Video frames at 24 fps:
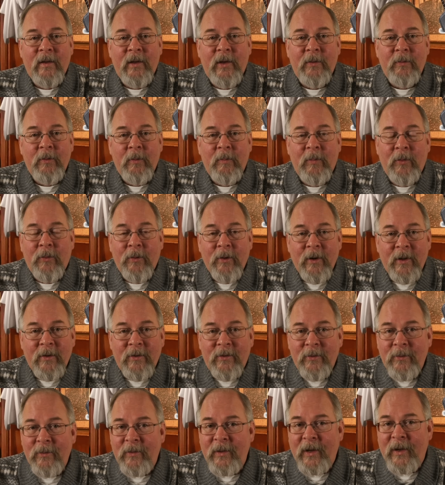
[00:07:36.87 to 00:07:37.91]
you were born in
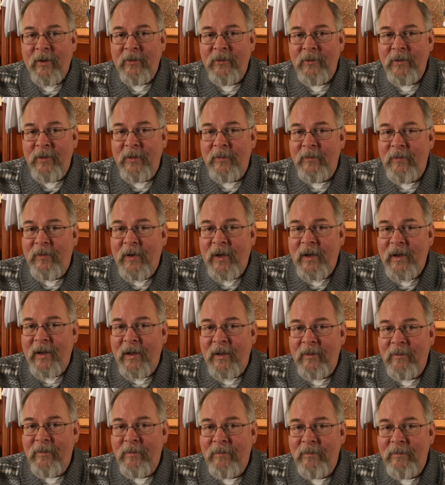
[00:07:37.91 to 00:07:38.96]

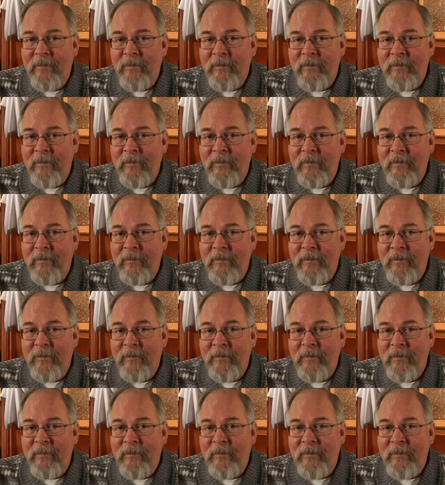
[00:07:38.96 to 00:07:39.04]
2005.